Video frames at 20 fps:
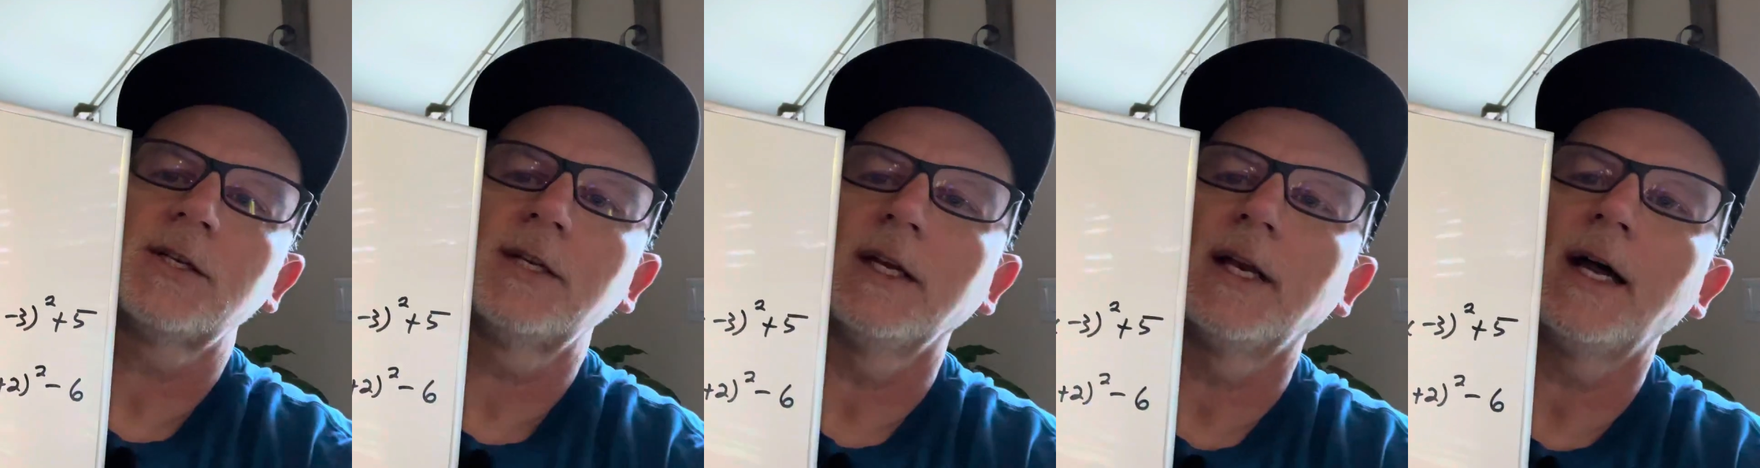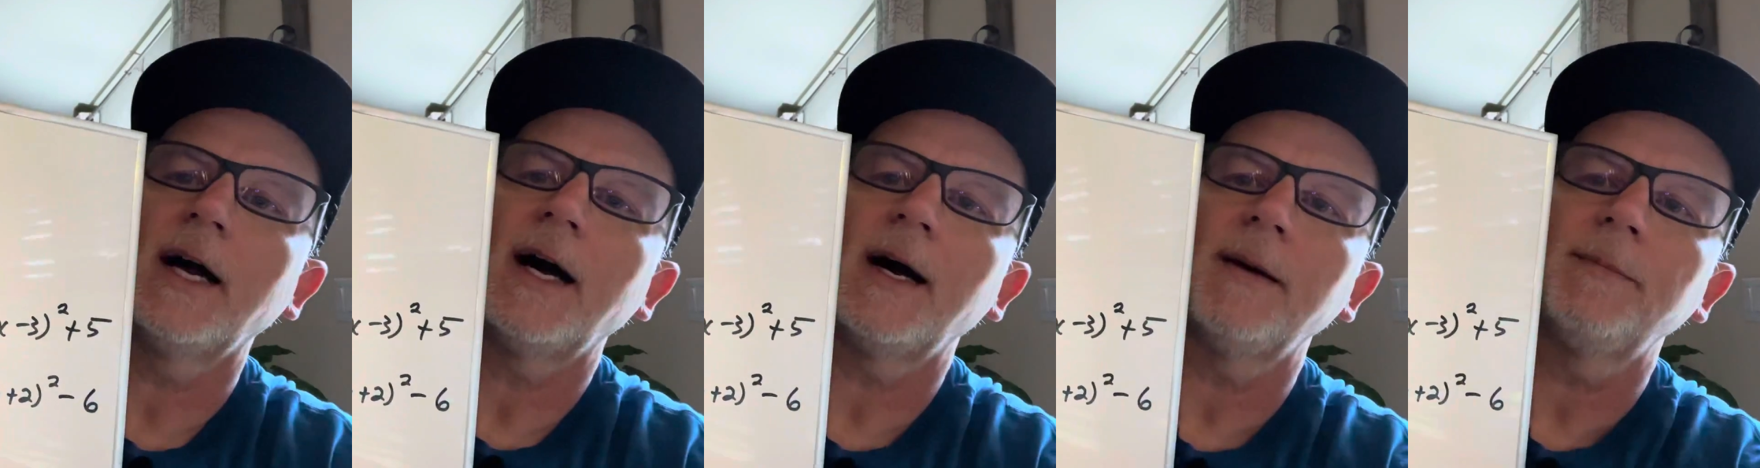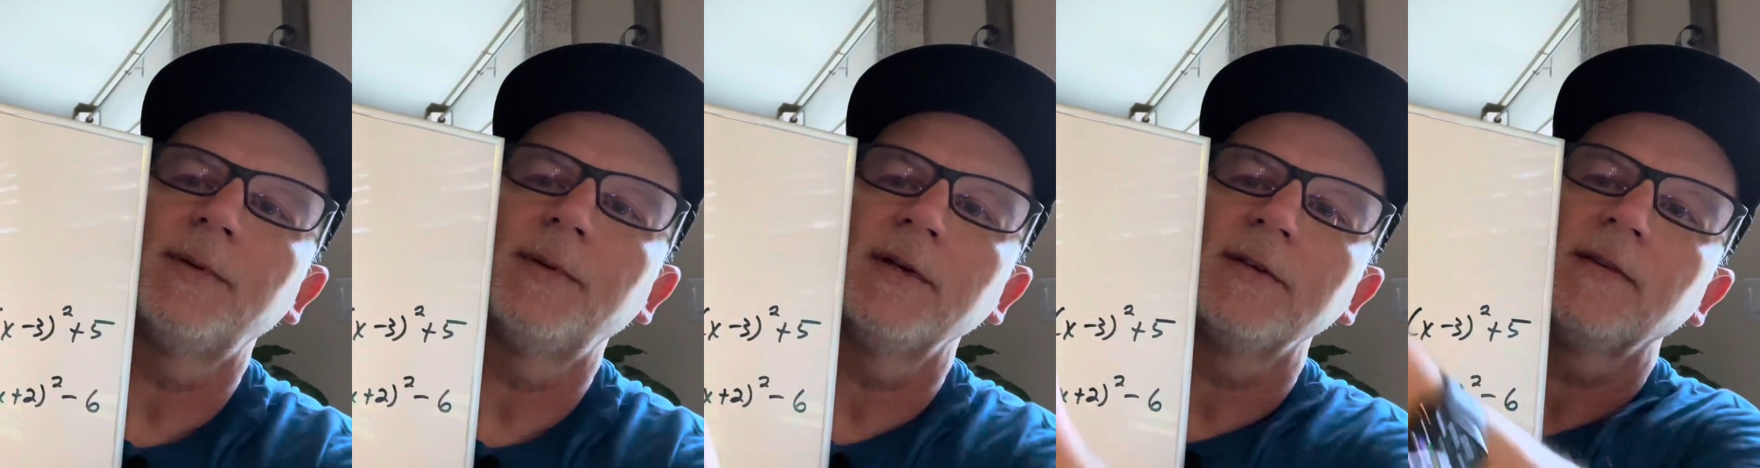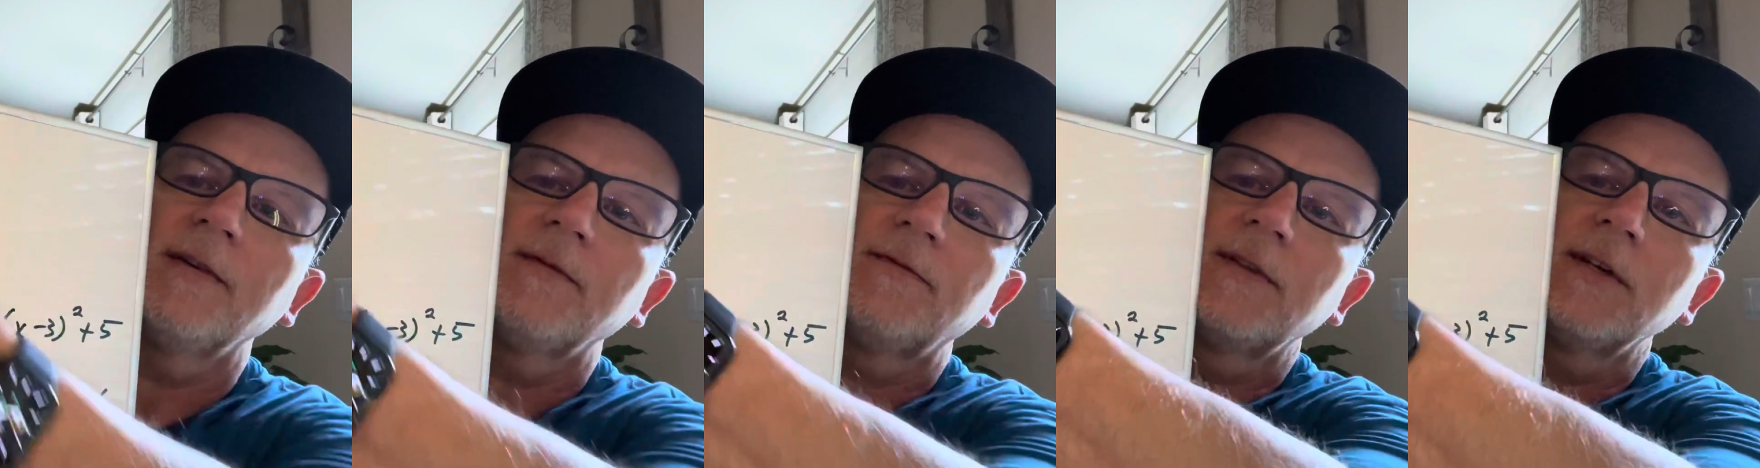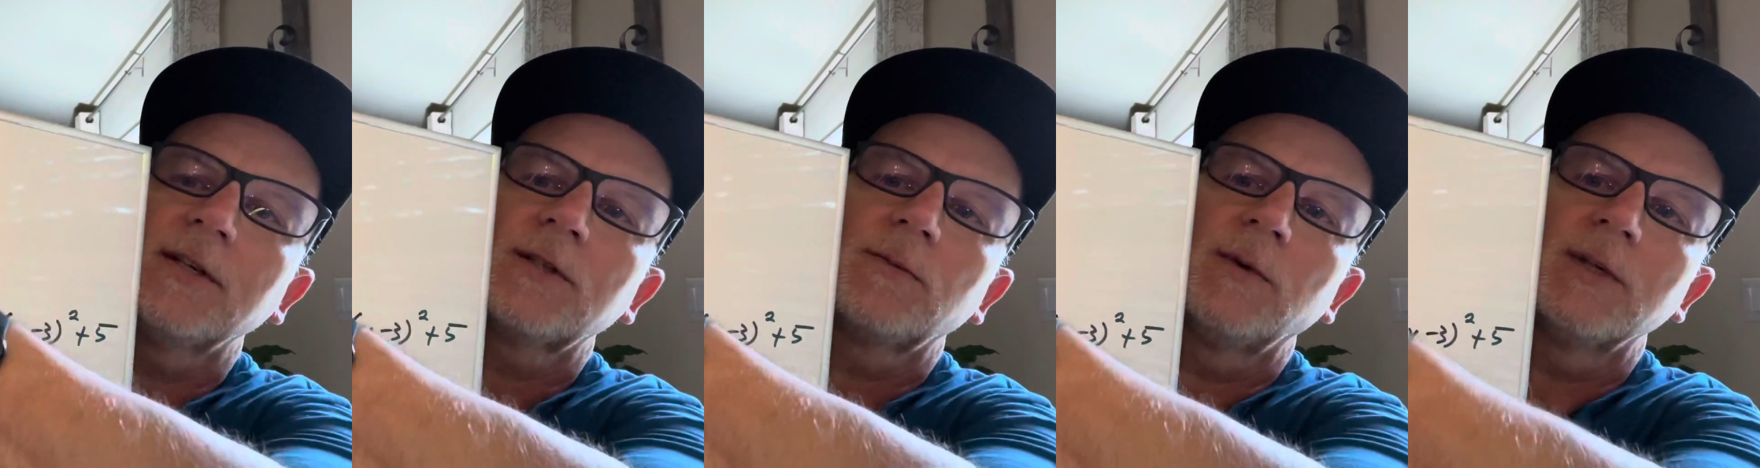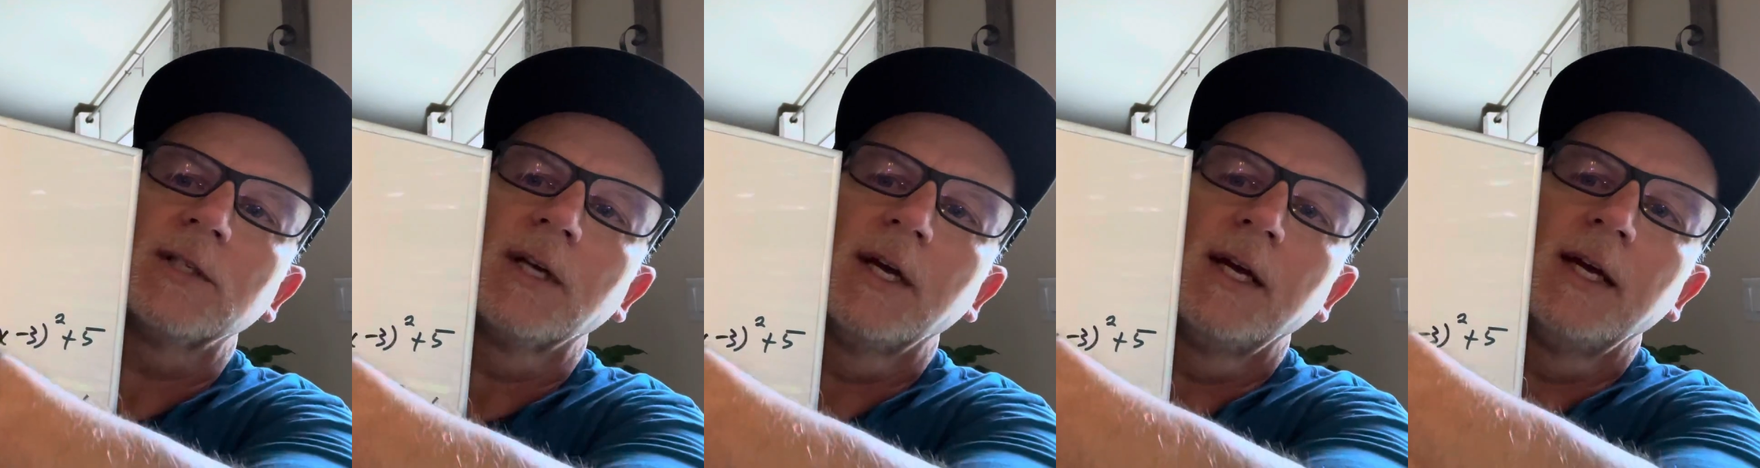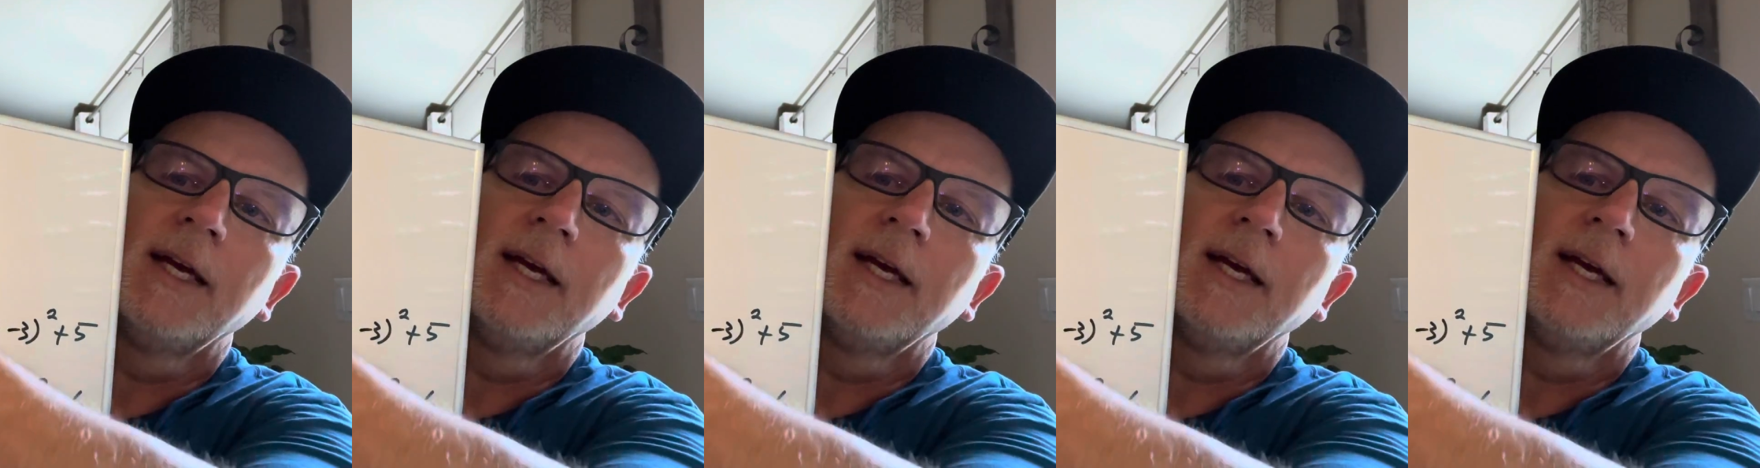it up. If this was